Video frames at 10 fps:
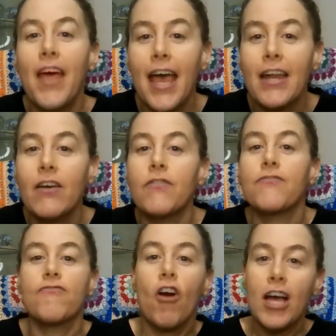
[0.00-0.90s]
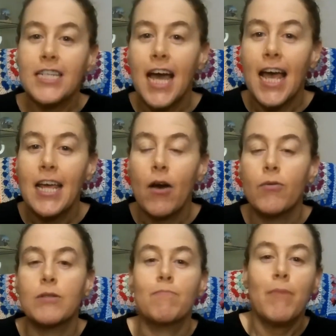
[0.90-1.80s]
Then Friday, I
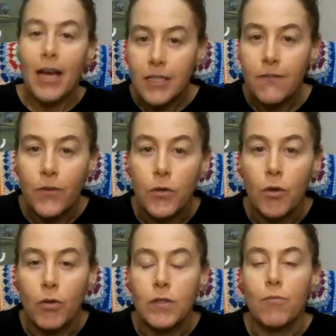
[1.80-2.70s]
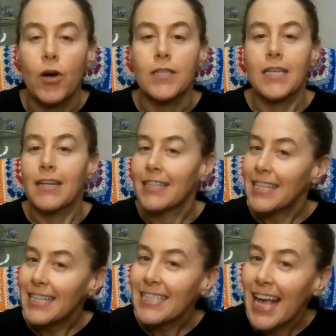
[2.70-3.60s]
was back to food optimising. I
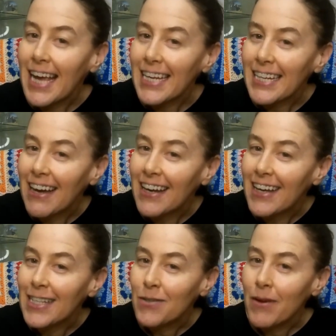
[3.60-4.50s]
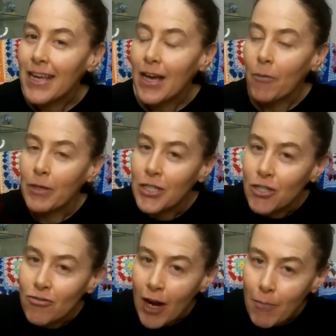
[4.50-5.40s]
did say, didn't I, last week, I'll be
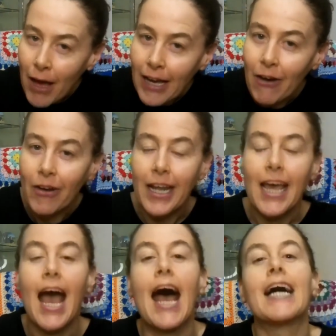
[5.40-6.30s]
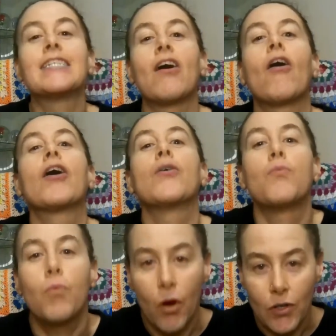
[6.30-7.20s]
straight back on it, and I
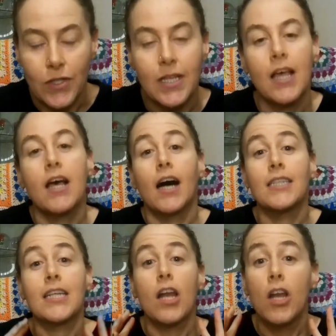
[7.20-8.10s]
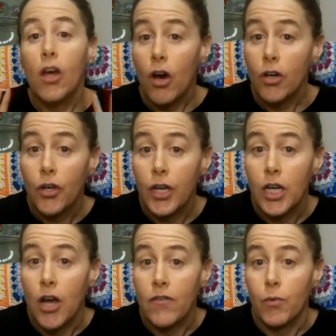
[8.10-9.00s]
was. I did a lot of
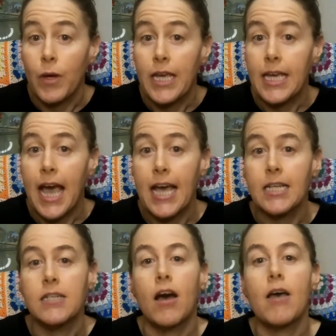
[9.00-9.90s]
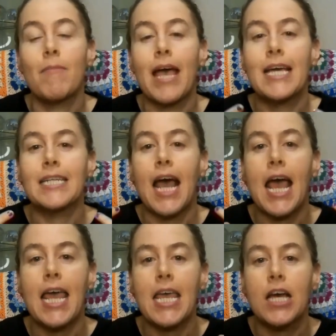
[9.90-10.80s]
cooking over the weekend. I made
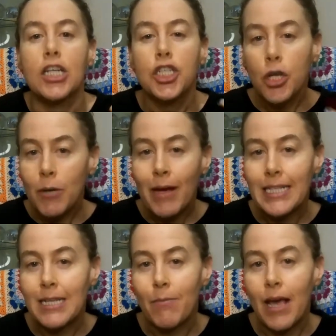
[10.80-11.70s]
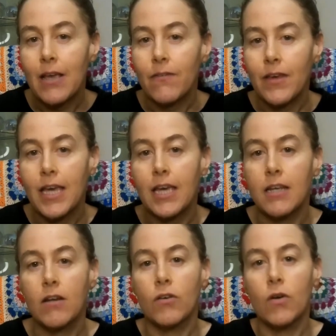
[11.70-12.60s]
a tuna pasta bake for
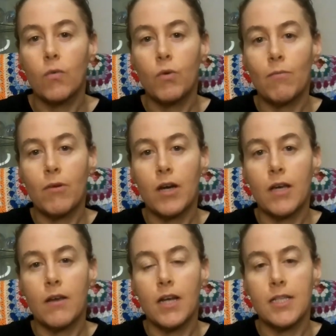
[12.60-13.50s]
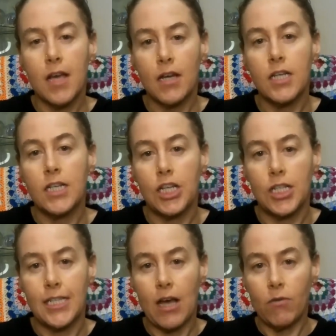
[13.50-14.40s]
Ian. I got one of my lasagna
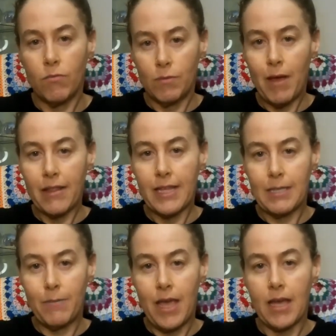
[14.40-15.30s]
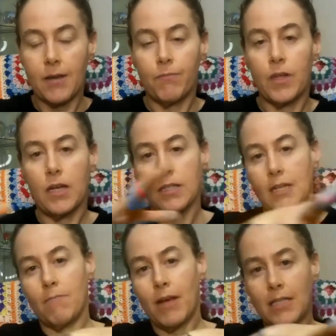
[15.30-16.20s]
dishes out, it's about this big. I
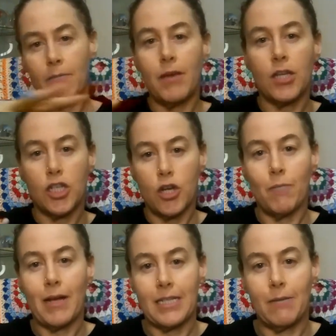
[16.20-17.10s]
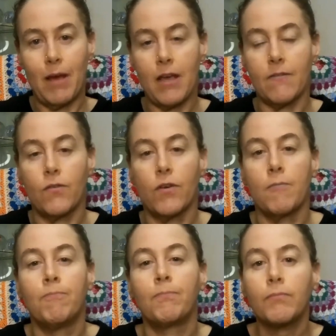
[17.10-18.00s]
did a massive big tuna pasta bake for
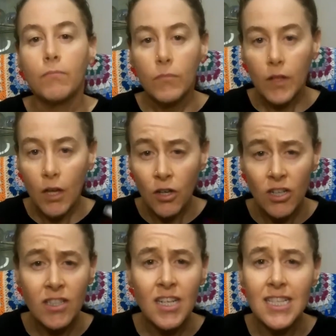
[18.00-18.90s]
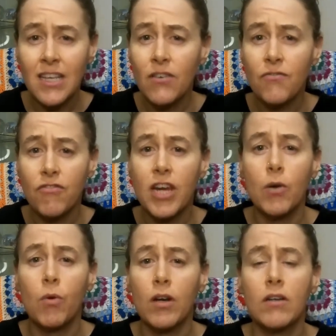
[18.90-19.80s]
him. I could have done a
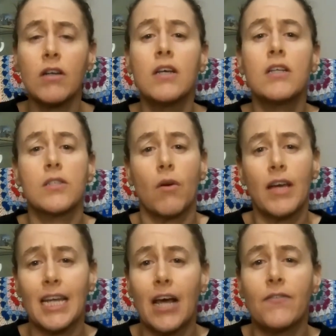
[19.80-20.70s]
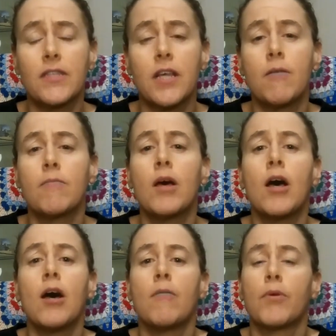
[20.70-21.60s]
sin-free one, so I could have some.
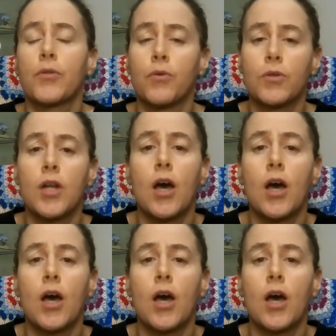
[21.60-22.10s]
But I thought,